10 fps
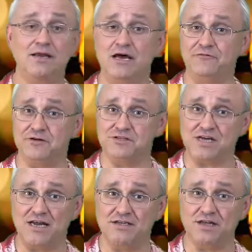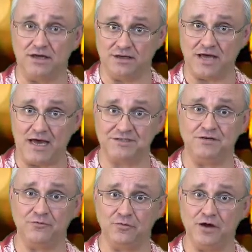Now, if you decide to take a taxi
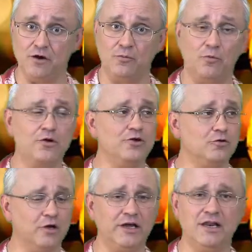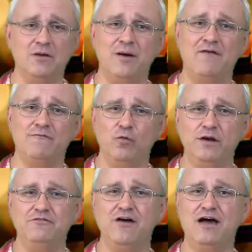from the airport, you're looking at about
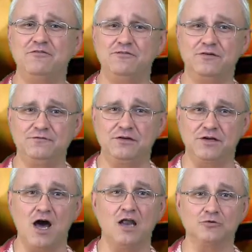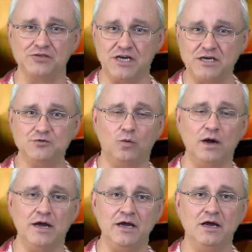$45 to $50 each
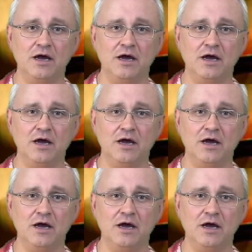way